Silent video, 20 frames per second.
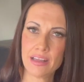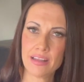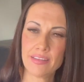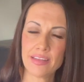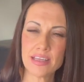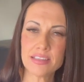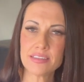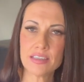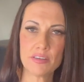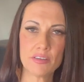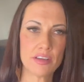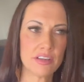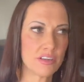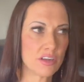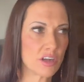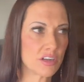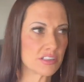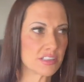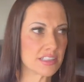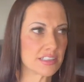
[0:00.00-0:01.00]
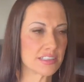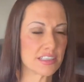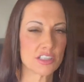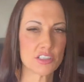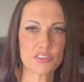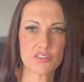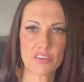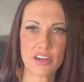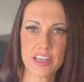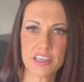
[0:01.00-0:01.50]
That's a
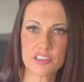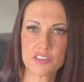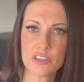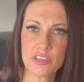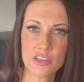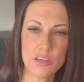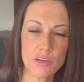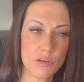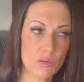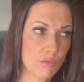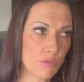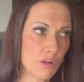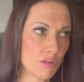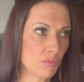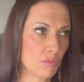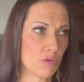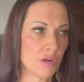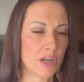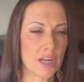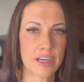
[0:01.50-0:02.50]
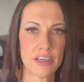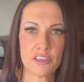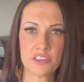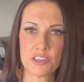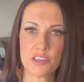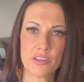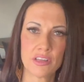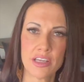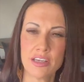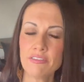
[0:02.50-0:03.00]
narcissist phrase too. Well, why don't
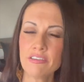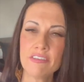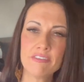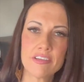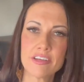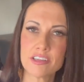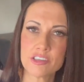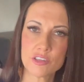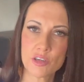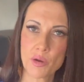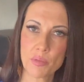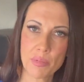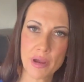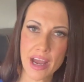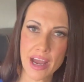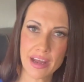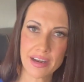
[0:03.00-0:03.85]
you leave if it's so bad?